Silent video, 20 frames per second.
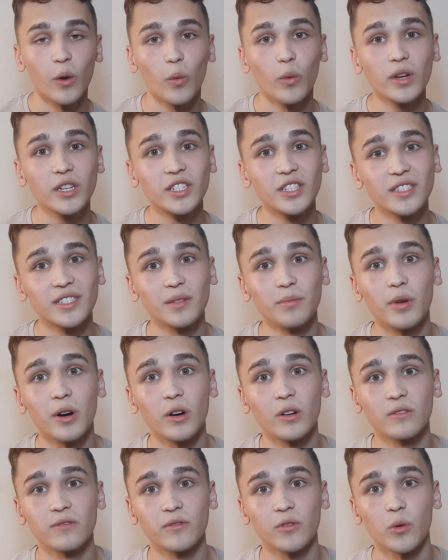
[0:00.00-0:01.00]
which is
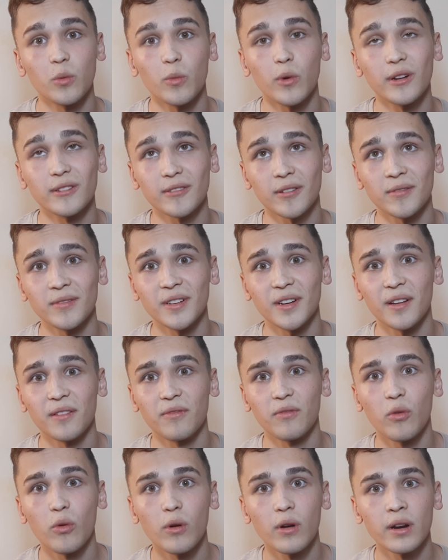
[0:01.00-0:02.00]
about from
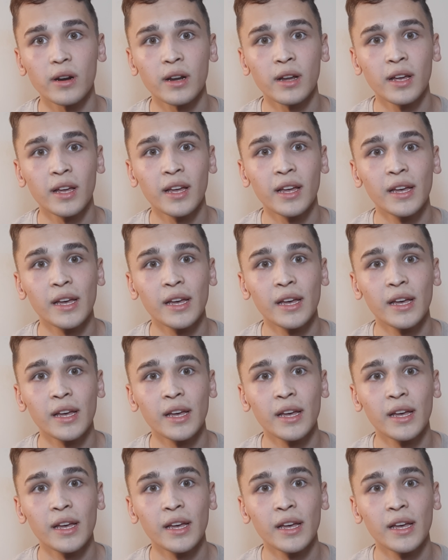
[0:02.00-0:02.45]
104